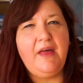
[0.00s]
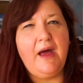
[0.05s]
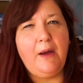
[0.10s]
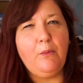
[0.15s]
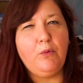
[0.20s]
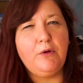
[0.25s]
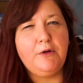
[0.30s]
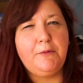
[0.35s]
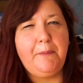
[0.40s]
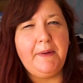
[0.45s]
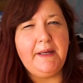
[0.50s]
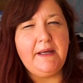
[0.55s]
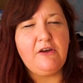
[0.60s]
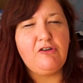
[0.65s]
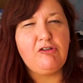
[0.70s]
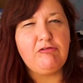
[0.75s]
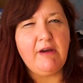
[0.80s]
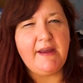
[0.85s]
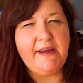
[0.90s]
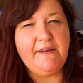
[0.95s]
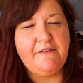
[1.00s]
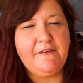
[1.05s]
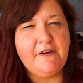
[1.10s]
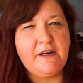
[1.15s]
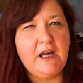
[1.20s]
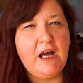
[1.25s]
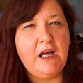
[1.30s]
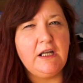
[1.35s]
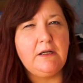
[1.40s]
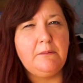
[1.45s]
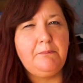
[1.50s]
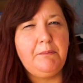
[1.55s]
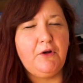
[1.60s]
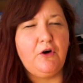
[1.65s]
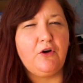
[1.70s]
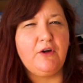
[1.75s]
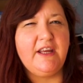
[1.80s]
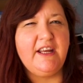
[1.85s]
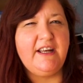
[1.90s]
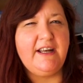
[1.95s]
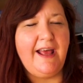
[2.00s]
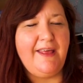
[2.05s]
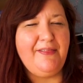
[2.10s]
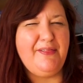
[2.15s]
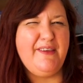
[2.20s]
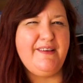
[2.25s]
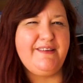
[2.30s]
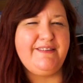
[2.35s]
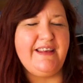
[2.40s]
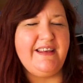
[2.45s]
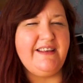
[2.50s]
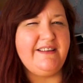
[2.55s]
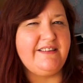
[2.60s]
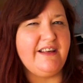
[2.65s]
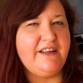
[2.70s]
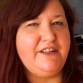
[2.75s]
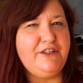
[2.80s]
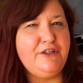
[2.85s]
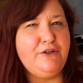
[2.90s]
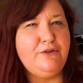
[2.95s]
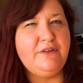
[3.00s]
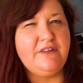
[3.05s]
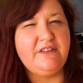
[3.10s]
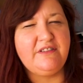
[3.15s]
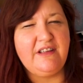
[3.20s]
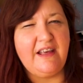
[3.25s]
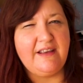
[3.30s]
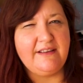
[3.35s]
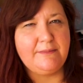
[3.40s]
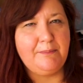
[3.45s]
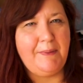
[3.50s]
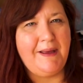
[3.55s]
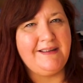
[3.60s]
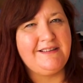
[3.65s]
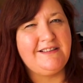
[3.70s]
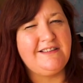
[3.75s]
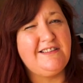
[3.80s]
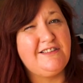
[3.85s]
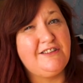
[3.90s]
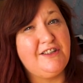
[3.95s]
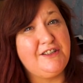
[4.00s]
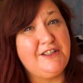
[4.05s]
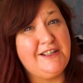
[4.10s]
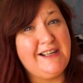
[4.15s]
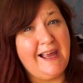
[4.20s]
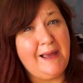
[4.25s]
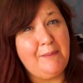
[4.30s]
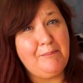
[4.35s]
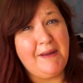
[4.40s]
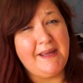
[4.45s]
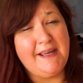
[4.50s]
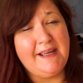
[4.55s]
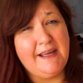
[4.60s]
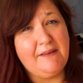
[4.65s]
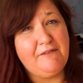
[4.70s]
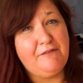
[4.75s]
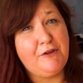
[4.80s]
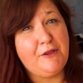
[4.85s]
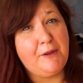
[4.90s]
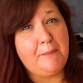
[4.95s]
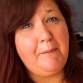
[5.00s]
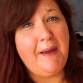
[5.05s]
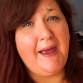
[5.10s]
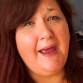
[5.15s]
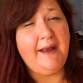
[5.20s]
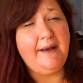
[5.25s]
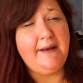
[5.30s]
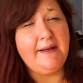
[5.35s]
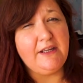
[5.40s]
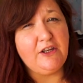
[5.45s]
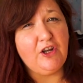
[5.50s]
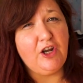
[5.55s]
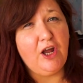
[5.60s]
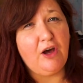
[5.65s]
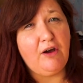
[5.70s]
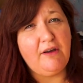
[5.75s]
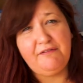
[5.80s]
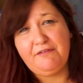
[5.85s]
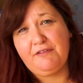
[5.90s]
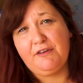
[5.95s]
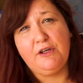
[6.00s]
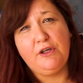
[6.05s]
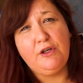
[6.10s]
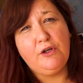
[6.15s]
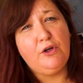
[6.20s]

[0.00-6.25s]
That would be great for colour blocking and this is a unisex pattern so you can make it for the man in your life